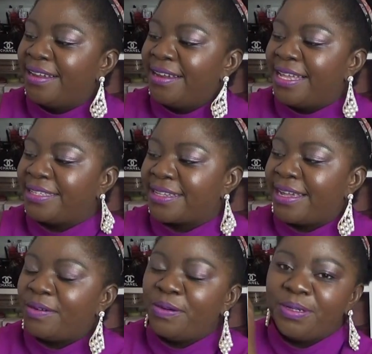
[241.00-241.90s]
Let's
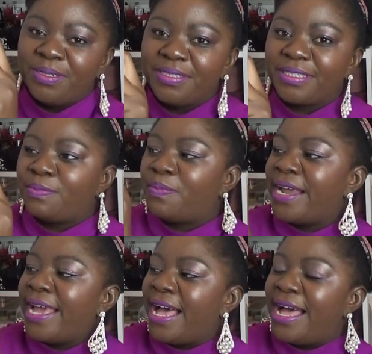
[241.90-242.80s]
get, ooh,
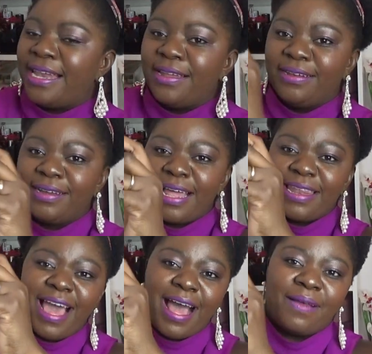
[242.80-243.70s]
sprayer, hello, look at
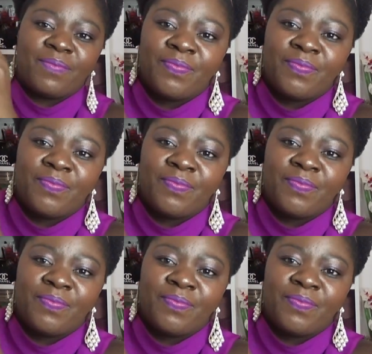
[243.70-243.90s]
that.